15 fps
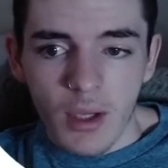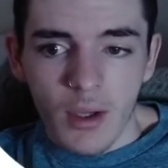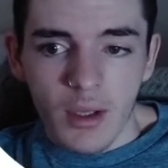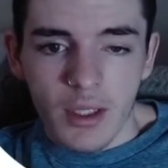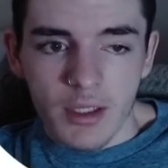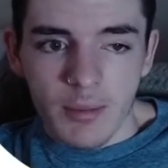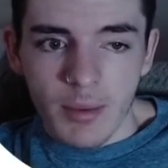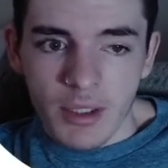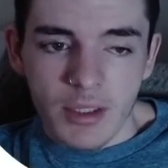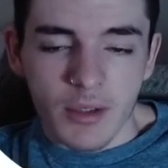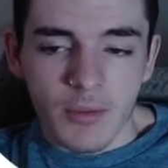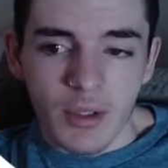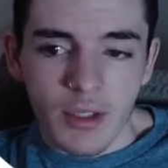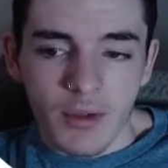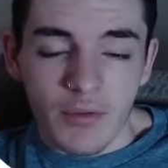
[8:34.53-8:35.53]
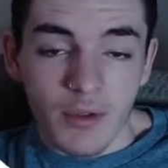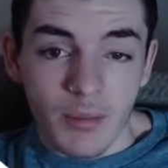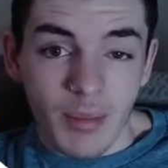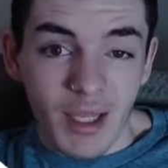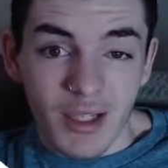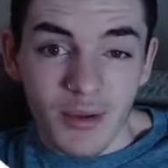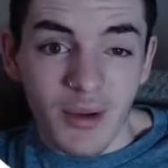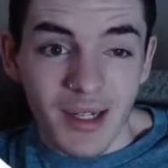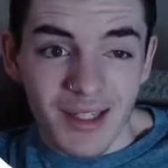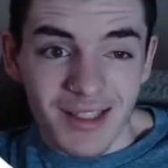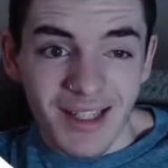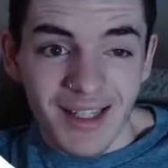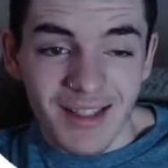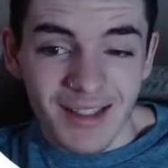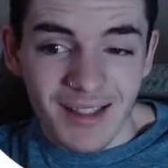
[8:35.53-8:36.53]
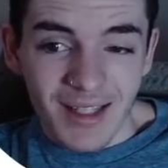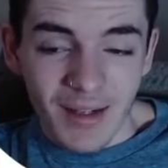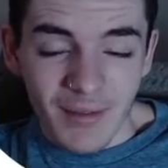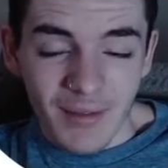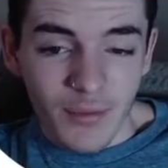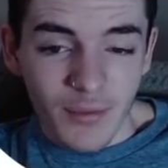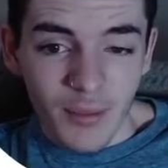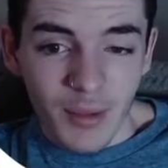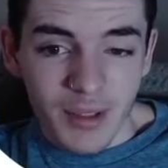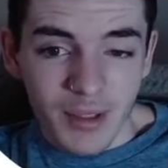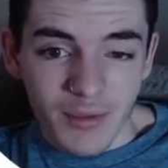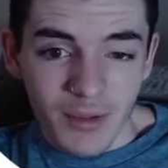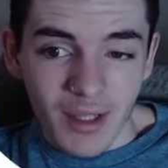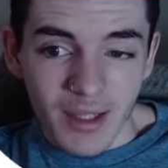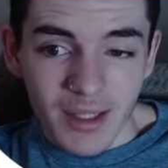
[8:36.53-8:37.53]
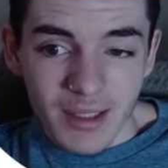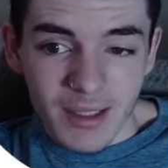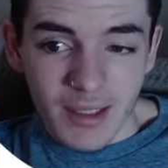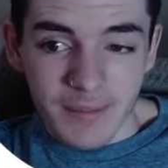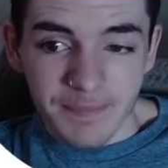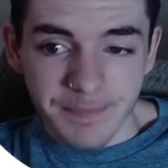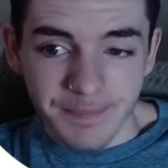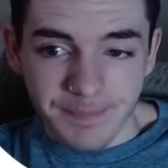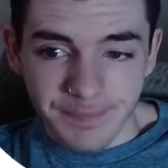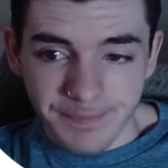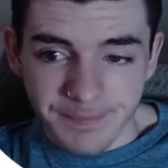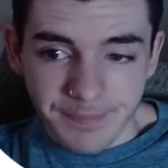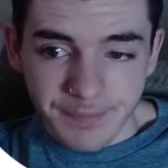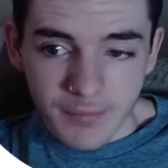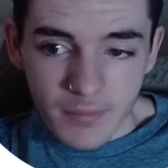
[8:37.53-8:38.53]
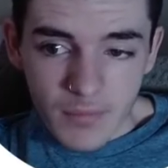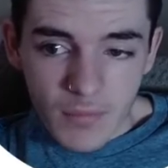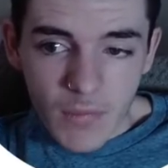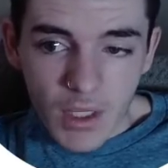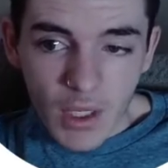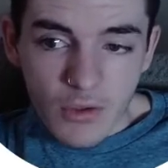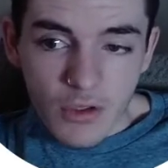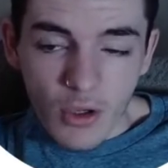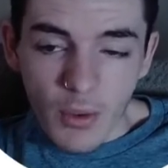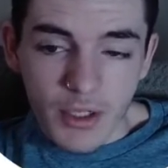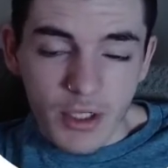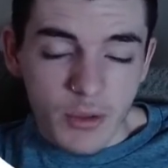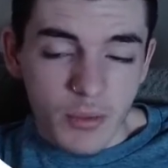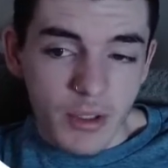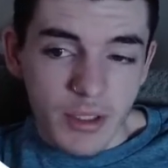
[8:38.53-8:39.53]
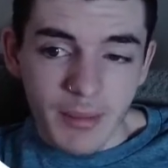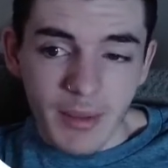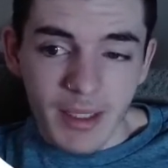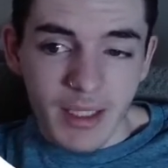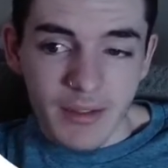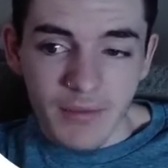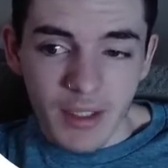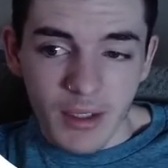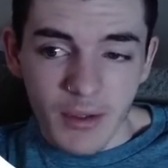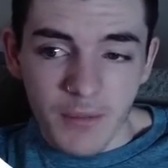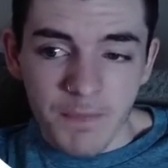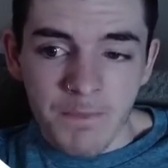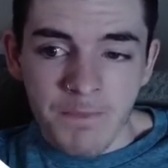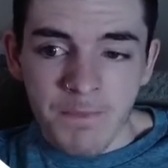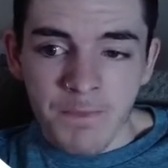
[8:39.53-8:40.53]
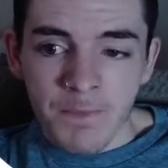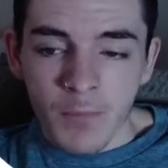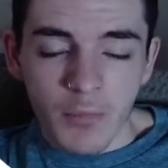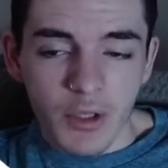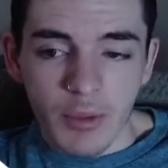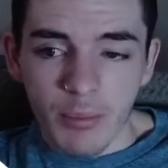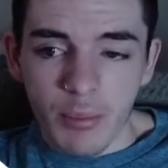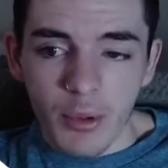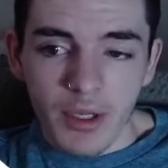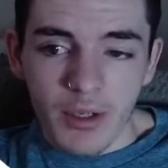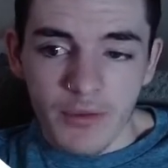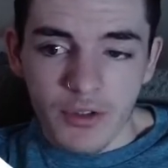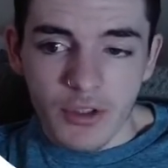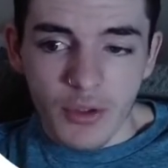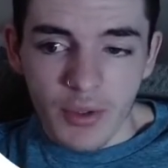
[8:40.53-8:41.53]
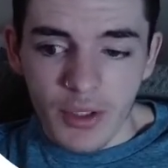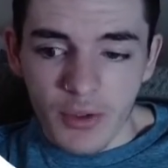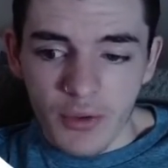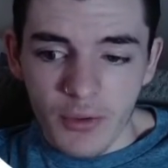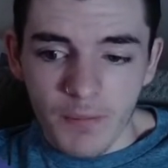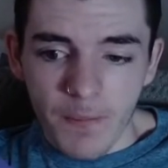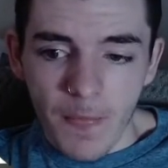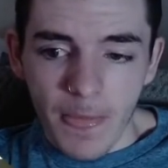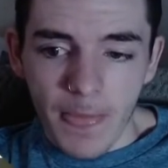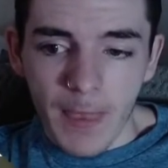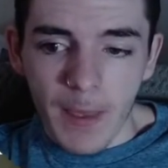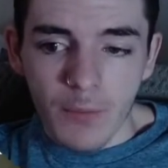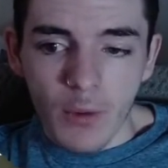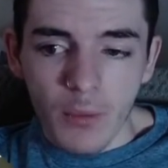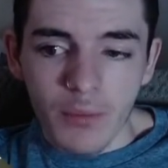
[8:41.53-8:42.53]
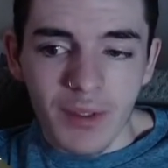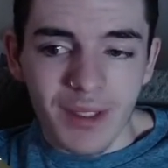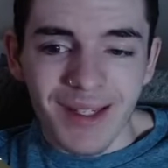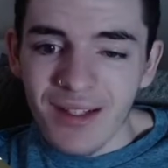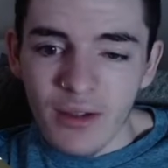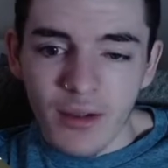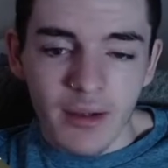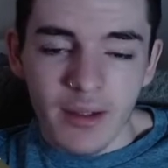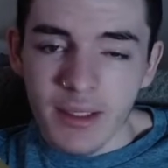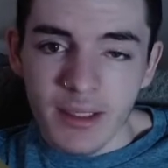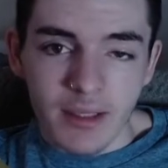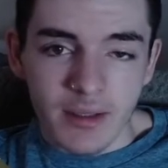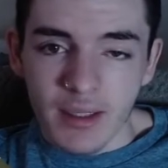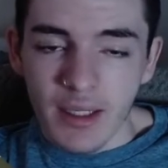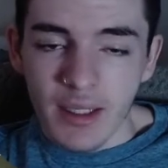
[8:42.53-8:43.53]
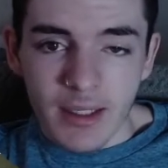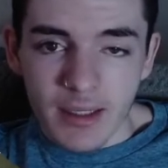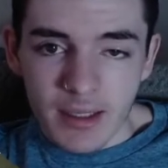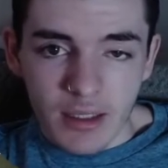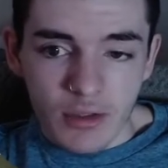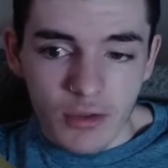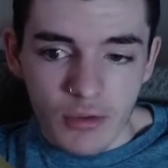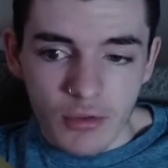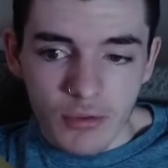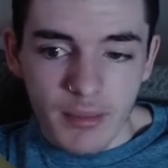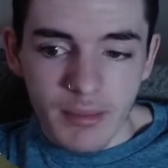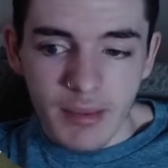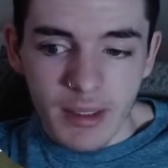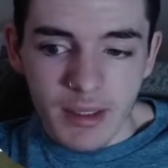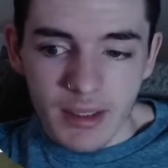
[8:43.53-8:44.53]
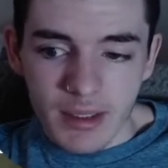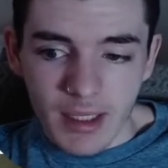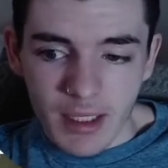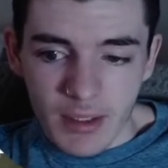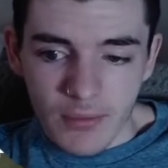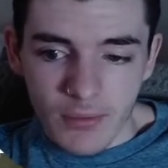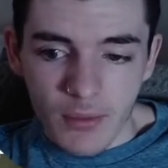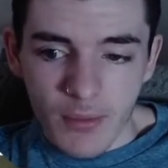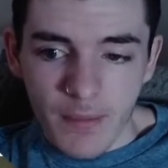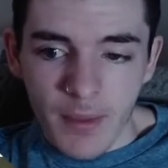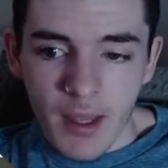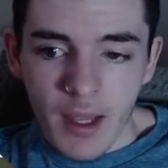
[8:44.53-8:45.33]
especially when you have to pay 20 cents every 4 months for that listing. So I just wanted to make this video with the point of showing you don't need a lot of listings on Etsy to be successful.